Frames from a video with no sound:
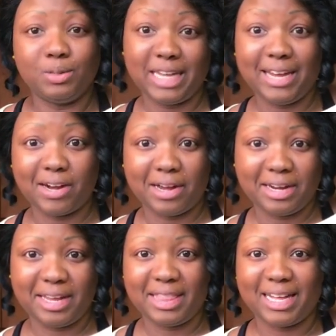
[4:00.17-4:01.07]
take on
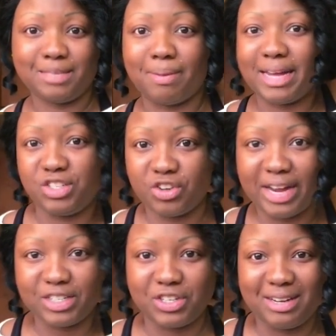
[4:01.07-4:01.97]
it, and that's my
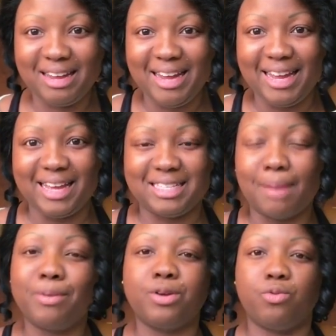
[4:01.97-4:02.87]
strategy, is
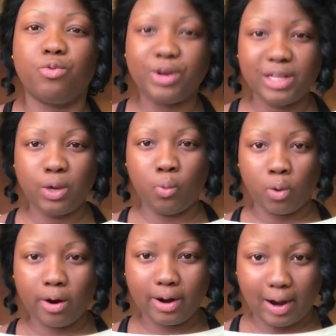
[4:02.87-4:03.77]
I'm going to really
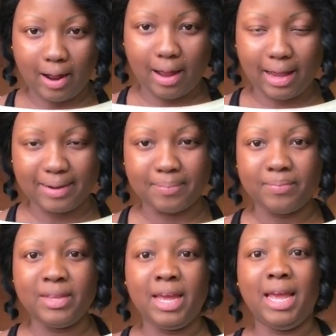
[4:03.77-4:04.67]
work on
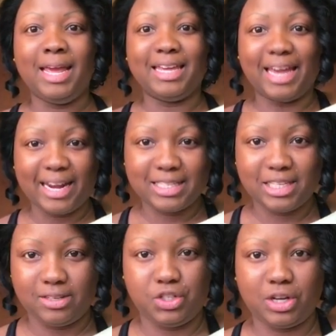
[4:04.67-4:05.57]
getting
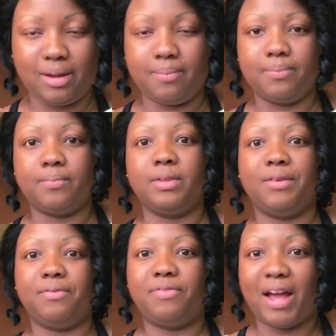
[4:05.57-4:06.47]
to the gym
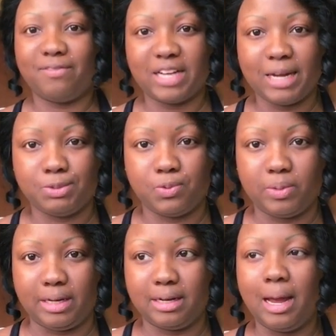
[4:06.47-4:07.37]
5 times a
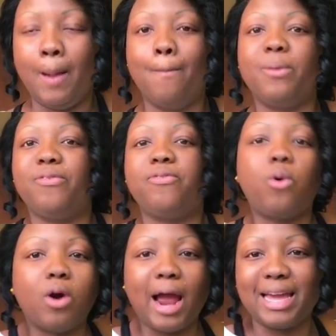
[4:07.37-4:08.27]
week
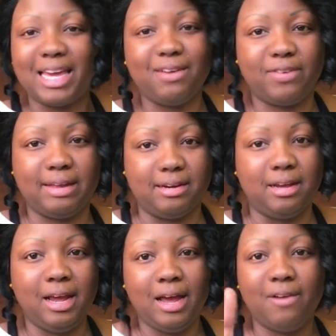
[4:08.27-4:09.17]
before I even
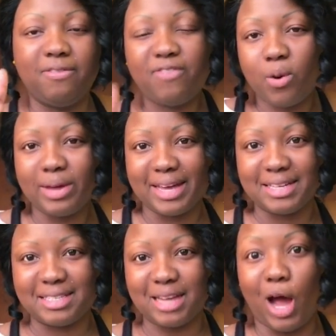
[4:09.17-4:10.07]

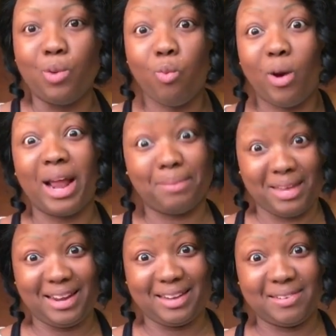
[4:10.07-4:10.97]
focus on what I'm
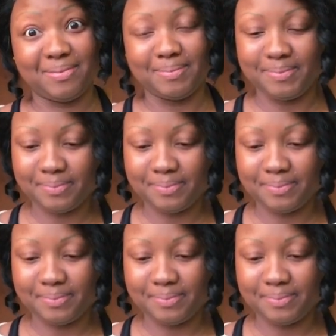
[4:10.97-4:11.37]
eating.